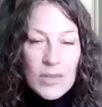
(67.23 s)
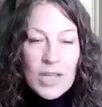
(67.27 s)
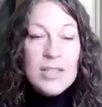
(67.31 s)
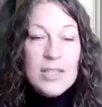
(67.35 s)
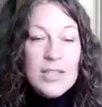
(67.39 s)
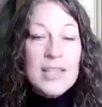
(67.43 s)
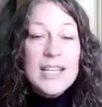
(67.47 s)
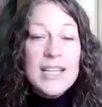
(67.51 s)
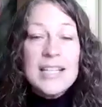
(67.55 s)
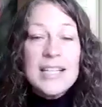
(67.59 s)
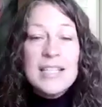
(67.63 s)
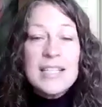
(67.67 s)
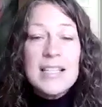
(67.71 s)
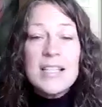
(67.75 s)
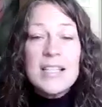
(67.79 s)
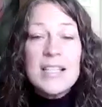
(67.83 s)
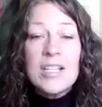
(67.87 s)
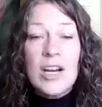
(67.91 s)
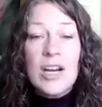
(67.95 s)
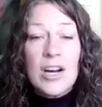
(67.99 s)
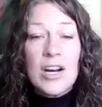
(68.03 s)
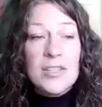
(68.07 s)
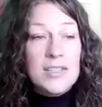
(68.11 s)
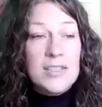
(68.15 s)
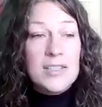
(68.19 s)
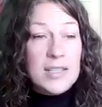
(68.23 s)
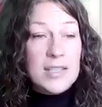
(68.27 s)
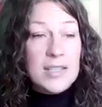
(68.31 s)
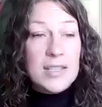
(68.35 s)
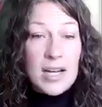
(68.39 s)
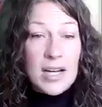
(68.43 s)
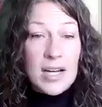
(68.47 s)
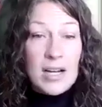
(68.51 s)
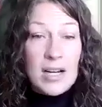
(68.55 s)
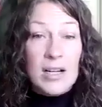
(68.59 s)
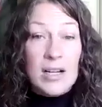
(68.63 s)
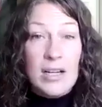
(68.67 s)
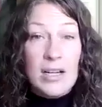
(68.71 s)
So these are the tasks
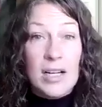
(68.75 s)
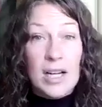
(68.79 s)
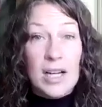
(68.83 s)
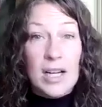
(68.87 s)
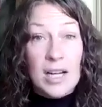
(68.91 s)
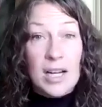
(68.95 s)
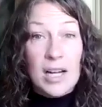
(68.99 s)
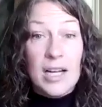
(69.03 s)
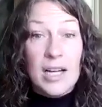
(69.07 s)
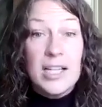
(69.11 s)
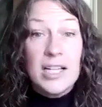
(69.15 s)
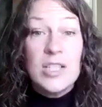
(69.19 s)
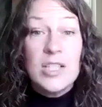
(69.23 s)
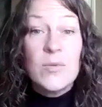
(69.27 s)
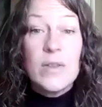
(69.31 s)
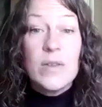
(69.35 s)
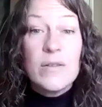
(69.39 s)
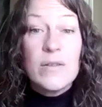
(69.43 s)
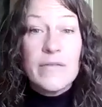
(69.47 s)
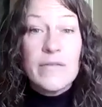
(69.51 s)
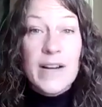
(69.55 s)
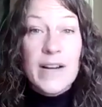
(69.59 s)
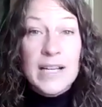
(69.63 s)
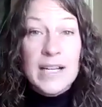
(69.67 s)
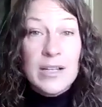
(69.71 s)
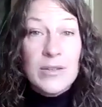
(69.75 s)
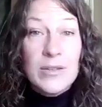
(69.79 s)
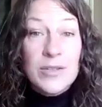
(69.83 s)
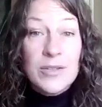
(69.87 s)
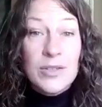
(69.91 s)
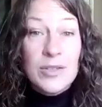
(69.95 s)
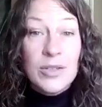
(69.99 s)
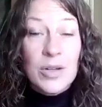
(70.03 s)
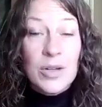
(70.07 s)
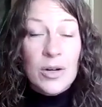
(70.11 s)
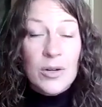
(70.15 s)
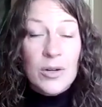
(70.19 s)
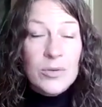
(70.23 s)
that are aligned with your values
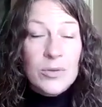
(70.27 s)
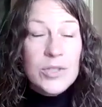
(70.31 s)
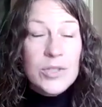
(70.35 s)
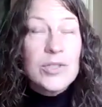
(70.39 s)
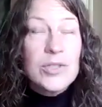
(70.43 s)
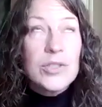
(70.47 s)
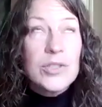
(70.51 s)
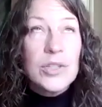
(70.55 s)
and goals.